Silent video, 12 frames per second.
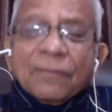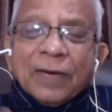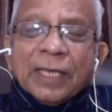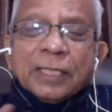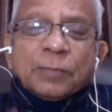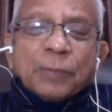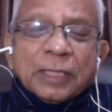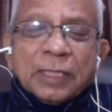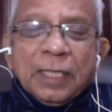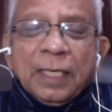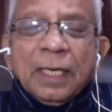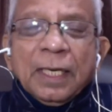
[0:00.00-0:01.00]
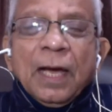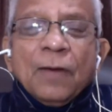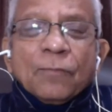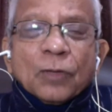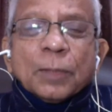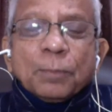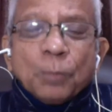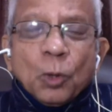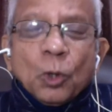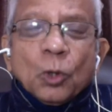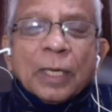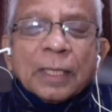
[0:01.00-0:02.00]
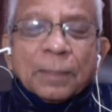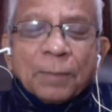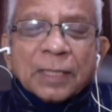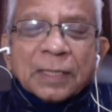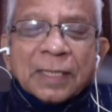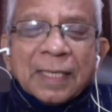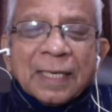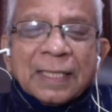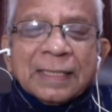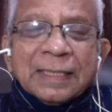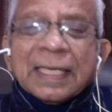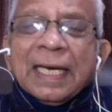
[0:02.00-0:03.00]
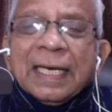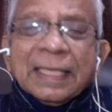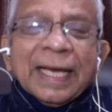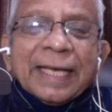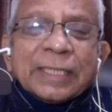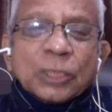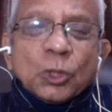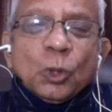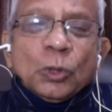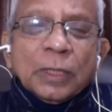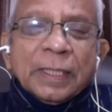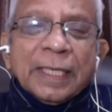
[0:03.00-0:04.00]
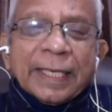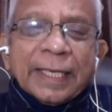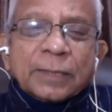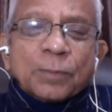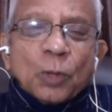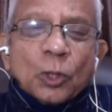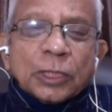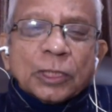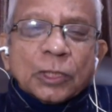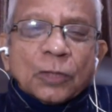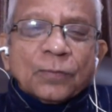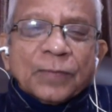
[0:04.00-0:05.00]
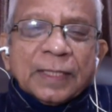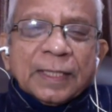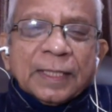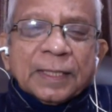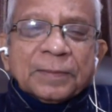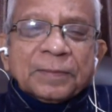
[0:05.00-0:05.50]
very especially for the poor and the marginalized, the excluded and exploited of India.